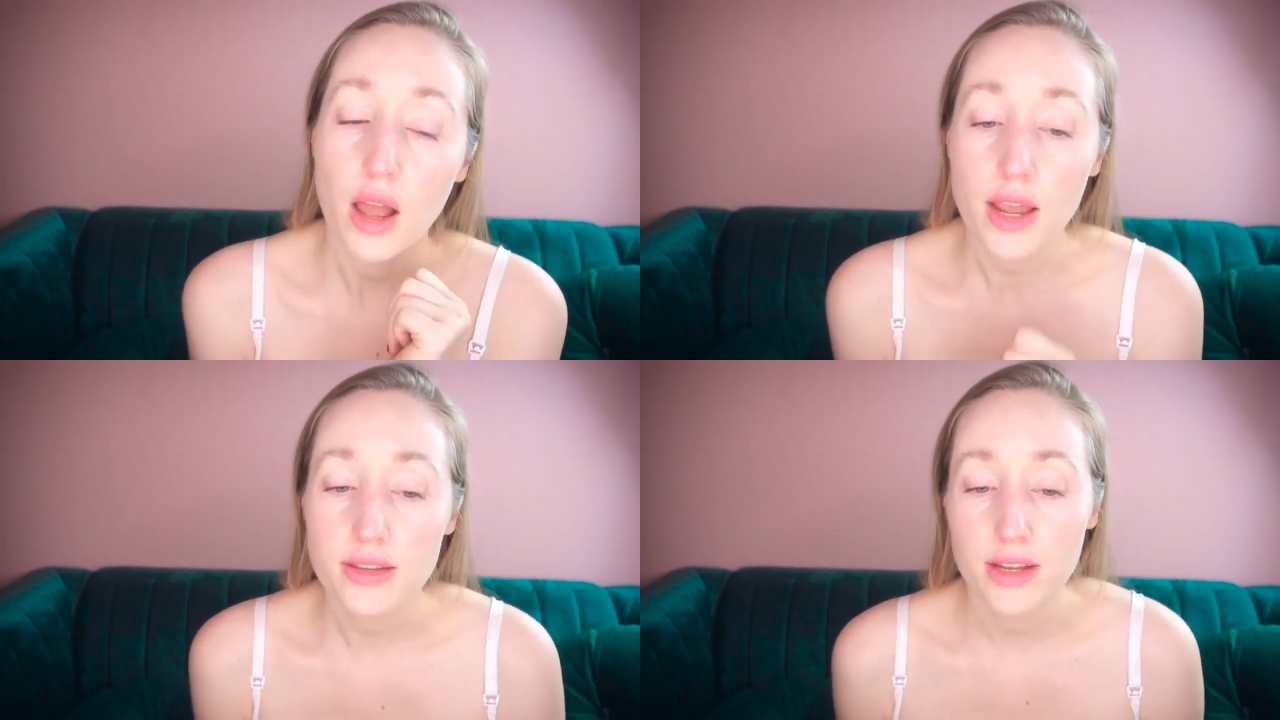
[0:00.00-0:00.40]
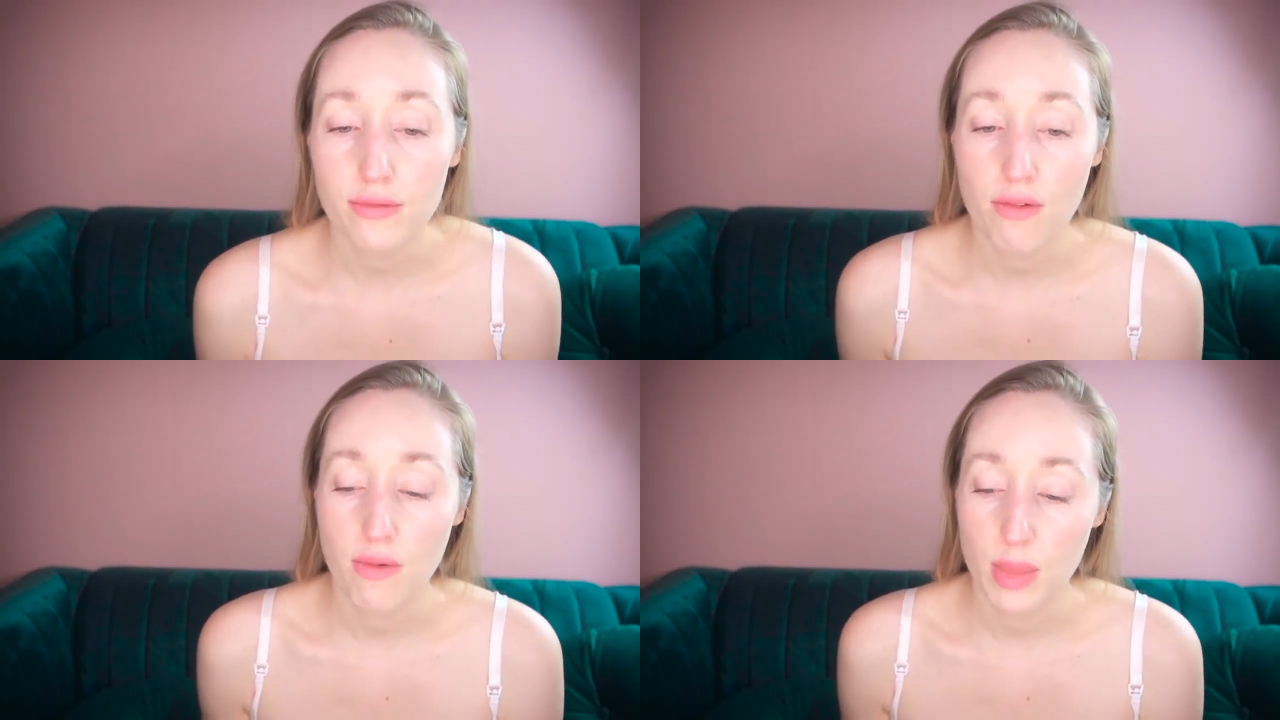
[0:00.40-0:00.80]
I
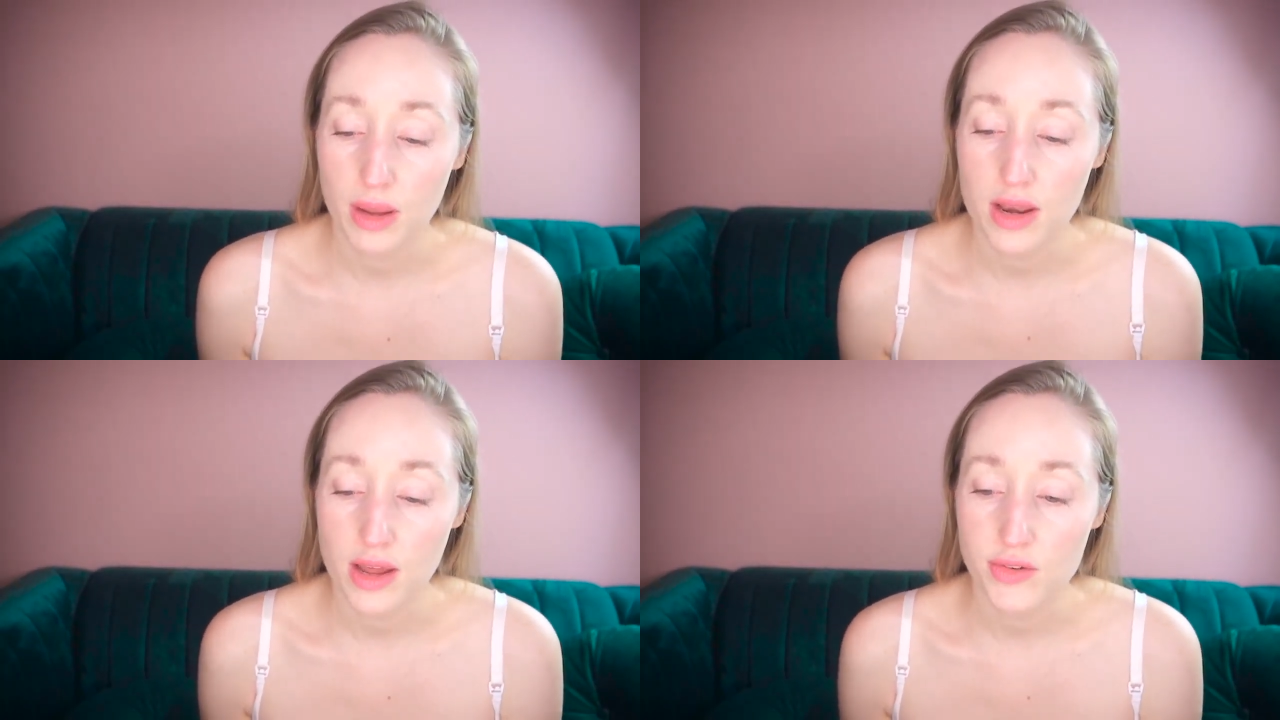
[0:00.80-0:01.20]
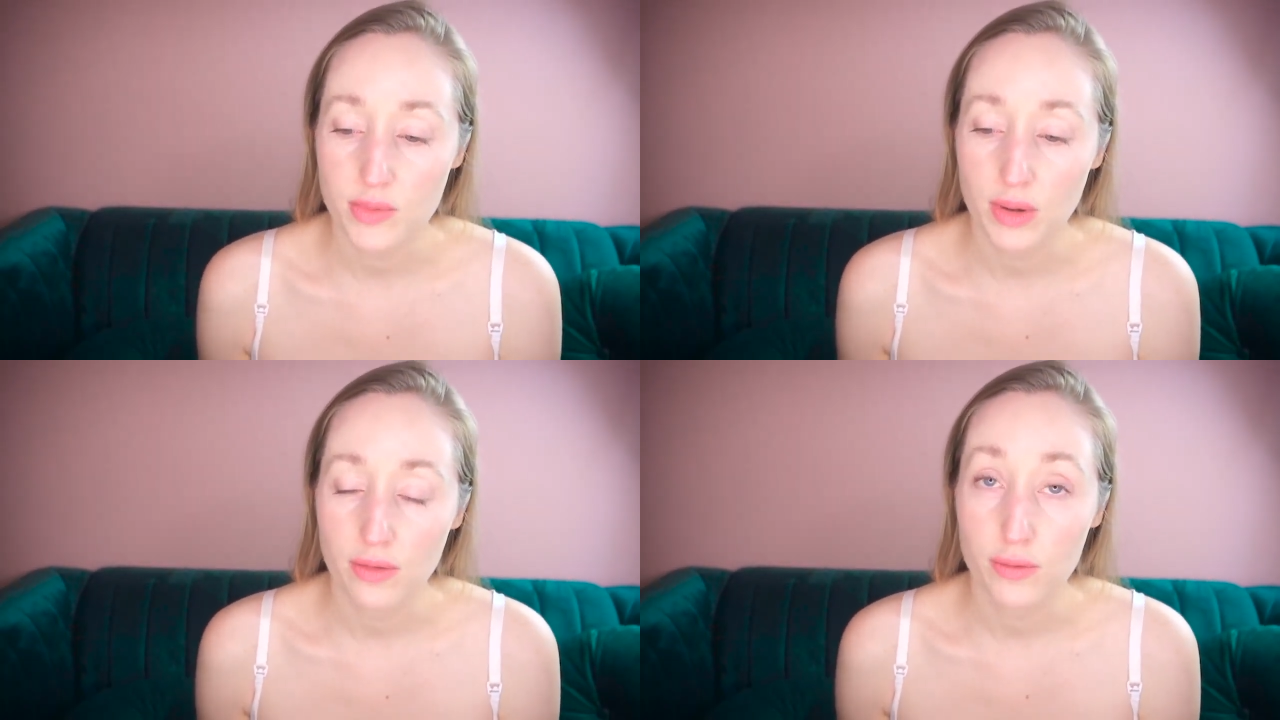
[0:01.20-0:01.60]
suffer from the
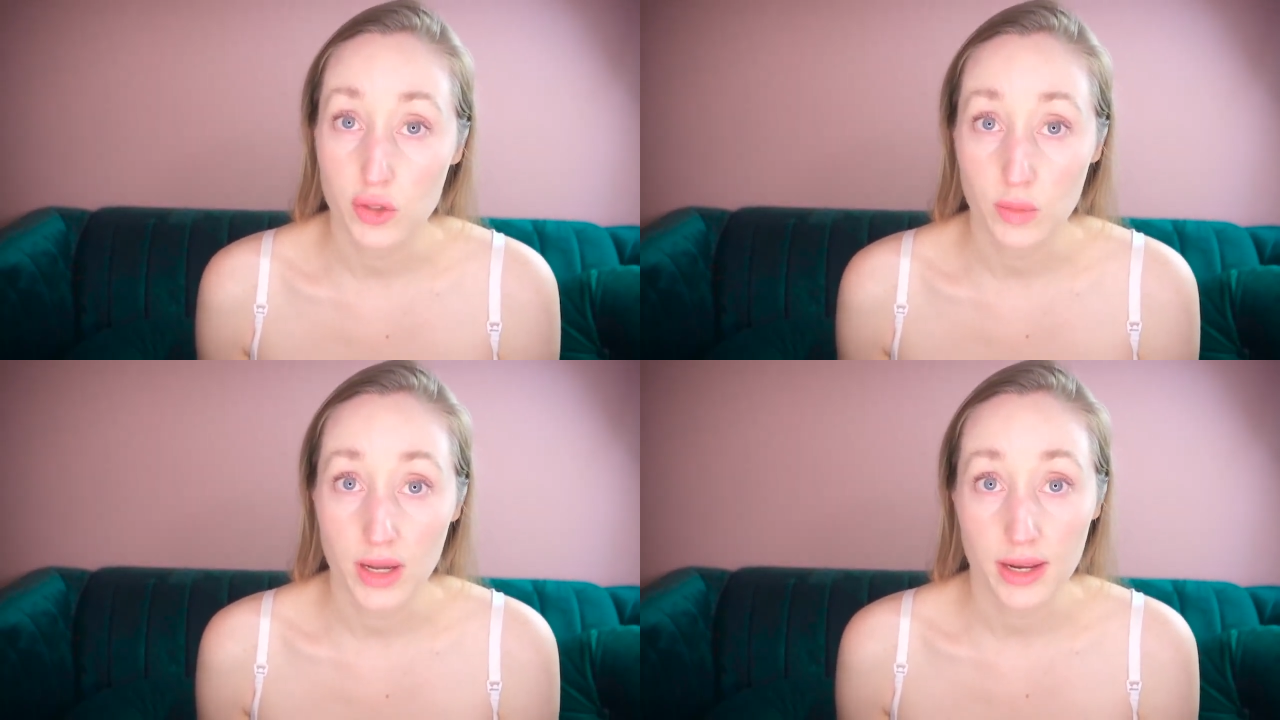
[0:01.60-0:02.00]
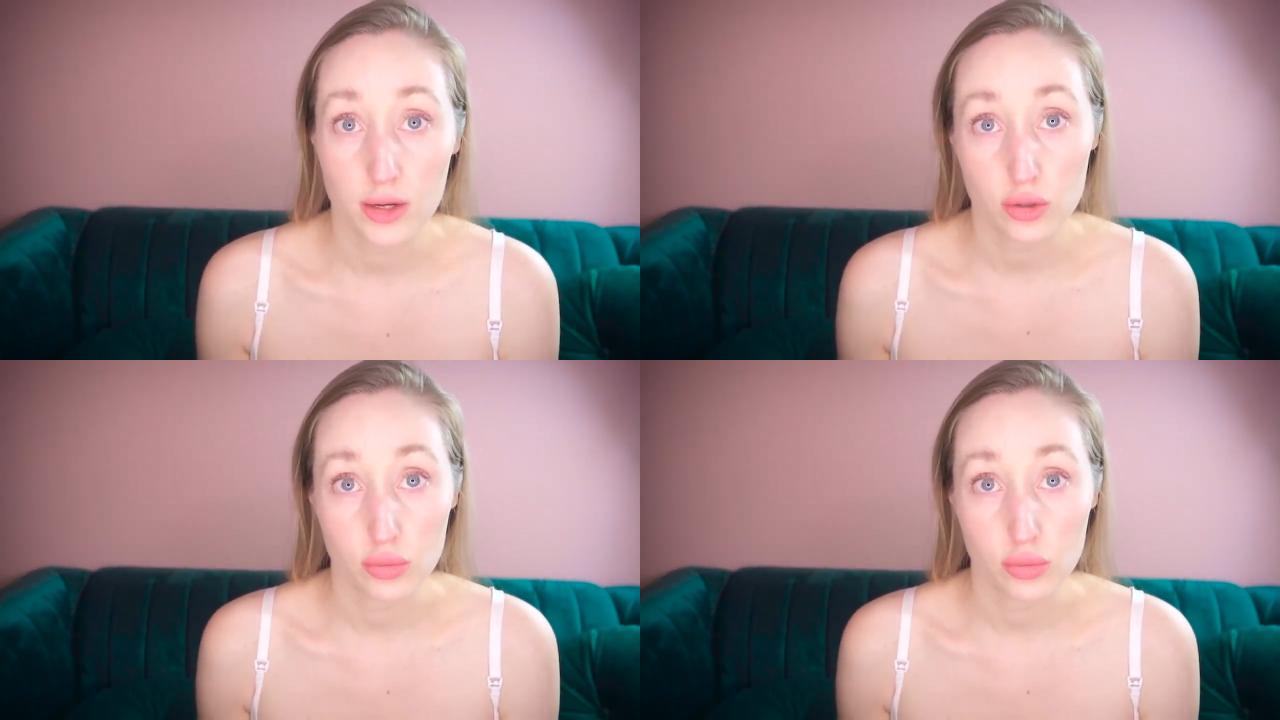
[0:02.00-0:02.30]
conundrum of, do I eat